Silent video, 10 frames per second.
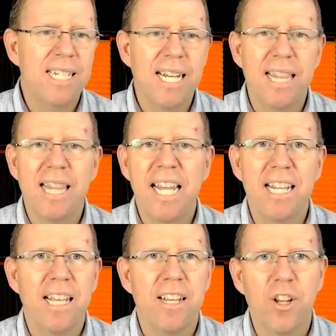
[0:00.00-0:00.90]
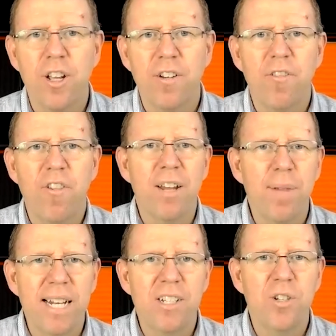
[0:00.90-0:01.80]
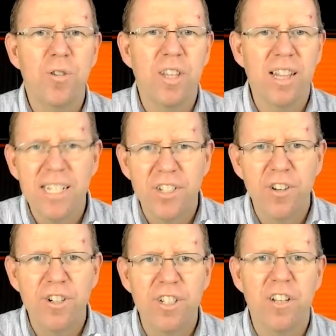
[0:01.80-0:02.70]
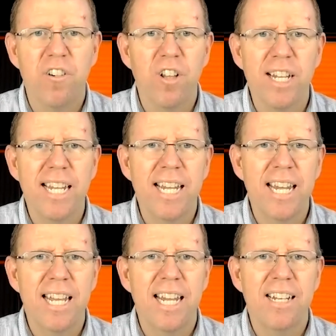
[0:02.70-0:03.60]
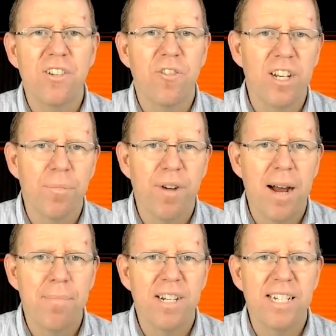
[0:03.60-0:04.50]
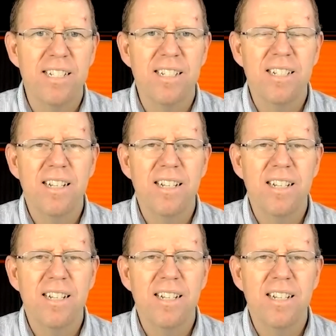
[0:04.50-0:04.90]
Anything that you could recommend to the listeners that are looking at getting into rental properties?